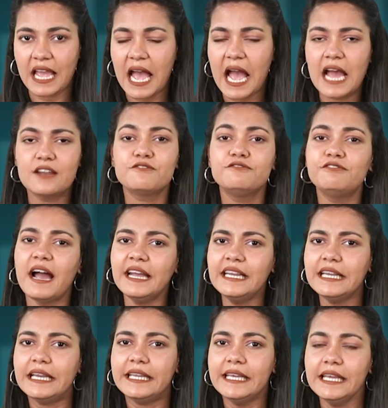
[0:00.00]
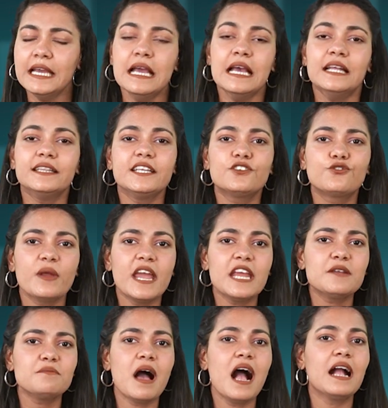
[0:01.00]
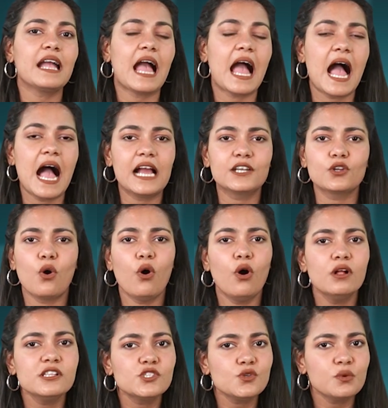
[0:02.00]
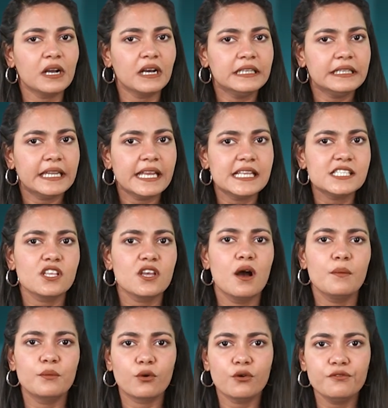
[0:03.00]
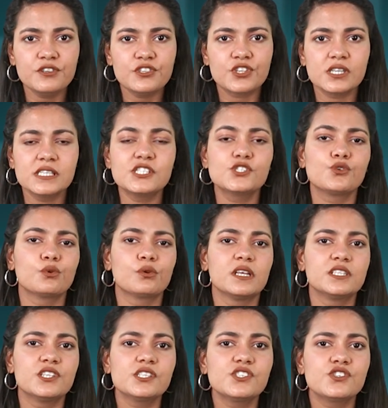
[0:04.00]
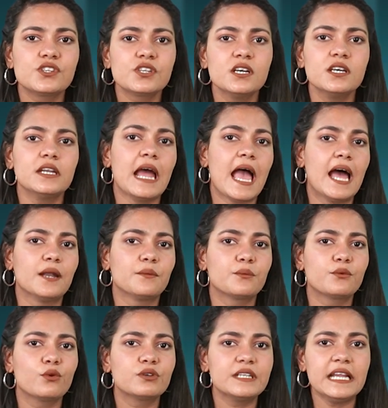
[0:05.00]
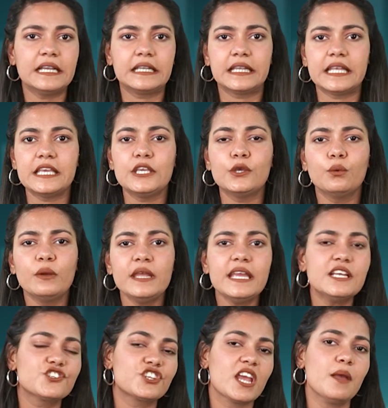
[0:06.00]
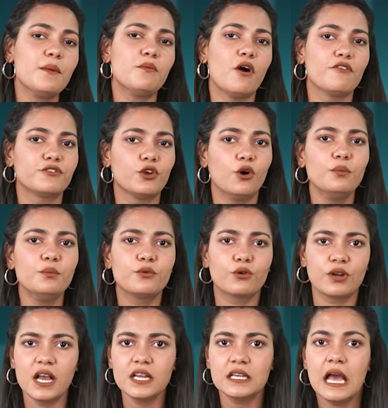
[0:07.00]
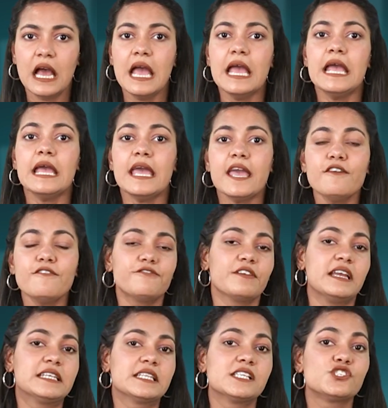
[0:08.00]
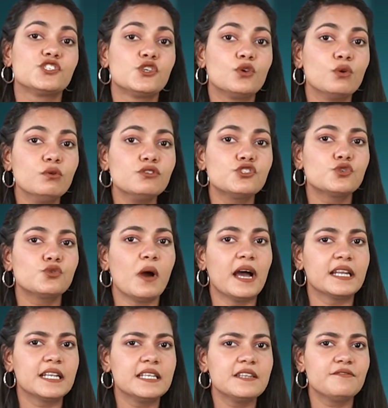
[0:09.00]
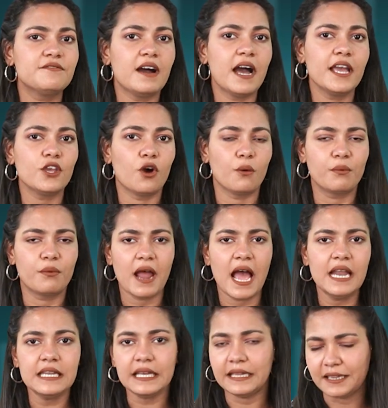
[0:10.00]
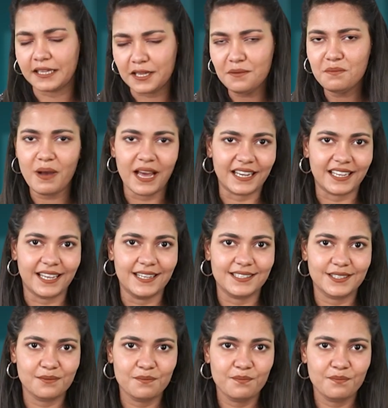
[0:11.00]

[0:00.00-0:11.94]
And finally, the Trademark Act also contains provisions to register and protect the unique shape of your product if it is used to identify your brand in the market.